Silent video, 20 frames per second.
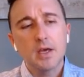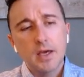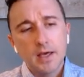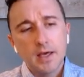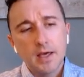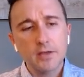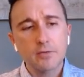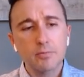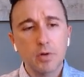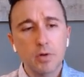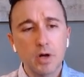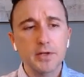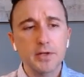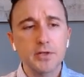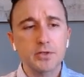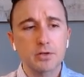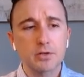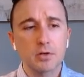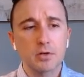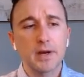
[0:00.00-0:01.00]
That's probably
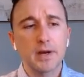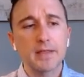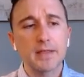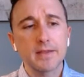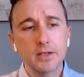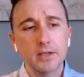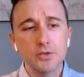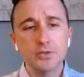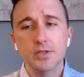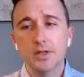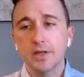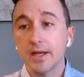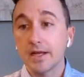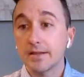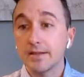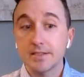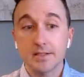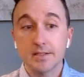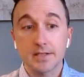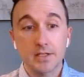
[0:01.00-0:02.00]
true, but I think you should take
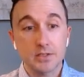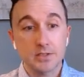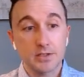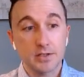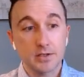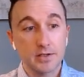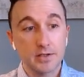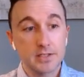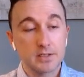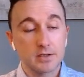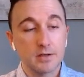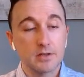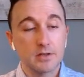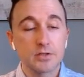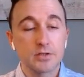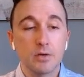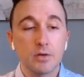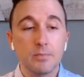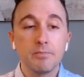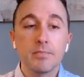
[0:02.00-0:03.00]
these things seriously.
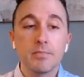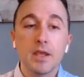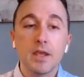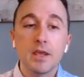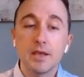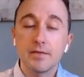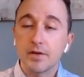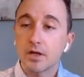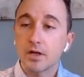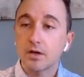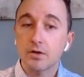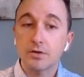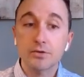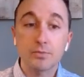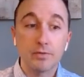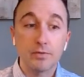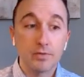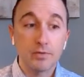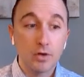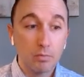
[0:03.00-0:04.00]
So if it occurs
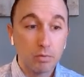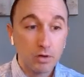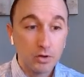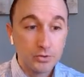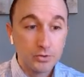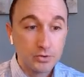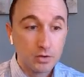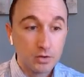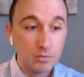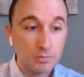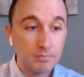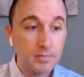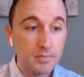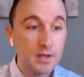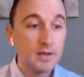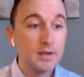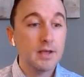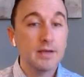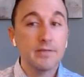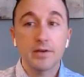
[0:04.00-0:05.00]
with no prodrome,
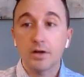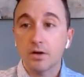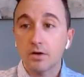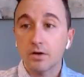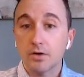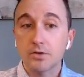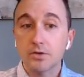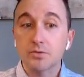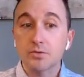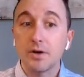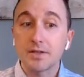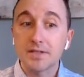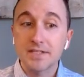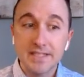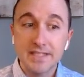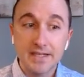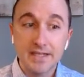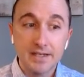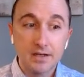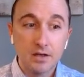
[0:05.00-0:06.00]
if it occurs while
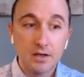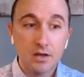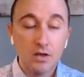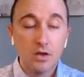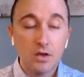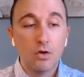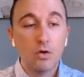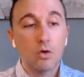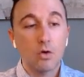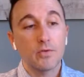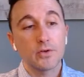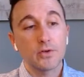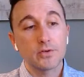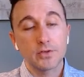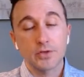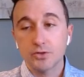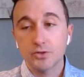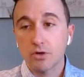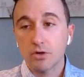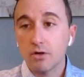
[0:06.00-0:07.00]
sitting, or if there's a
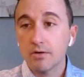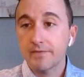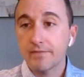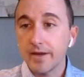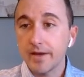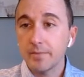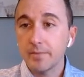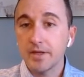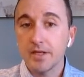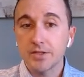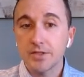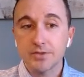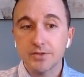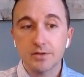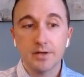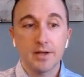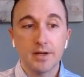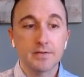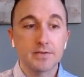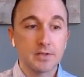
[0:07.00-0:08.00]
strong family
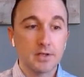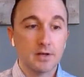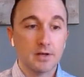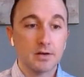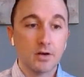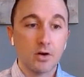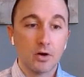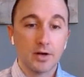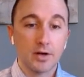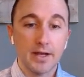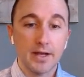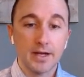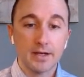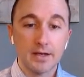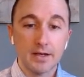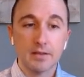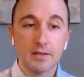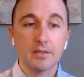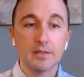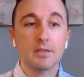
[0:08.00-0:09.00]
history of sudden cardiac
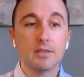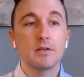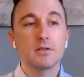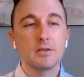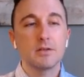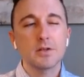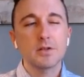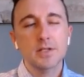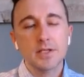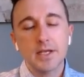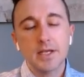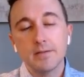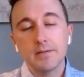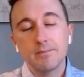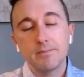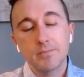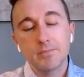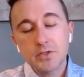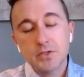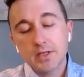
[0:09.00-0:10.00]
death, those
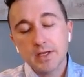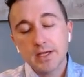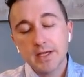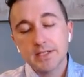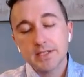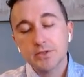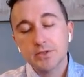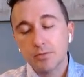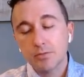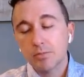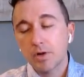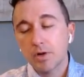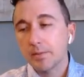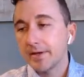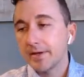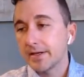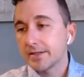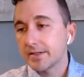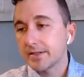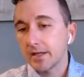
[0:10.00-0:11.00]
are the cases you probably
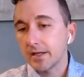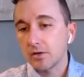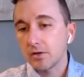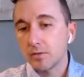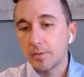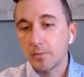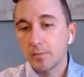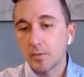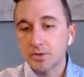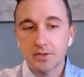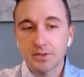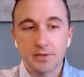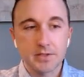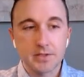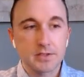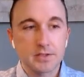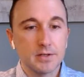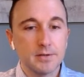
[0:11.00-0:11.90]
need to take a little bit more seriously.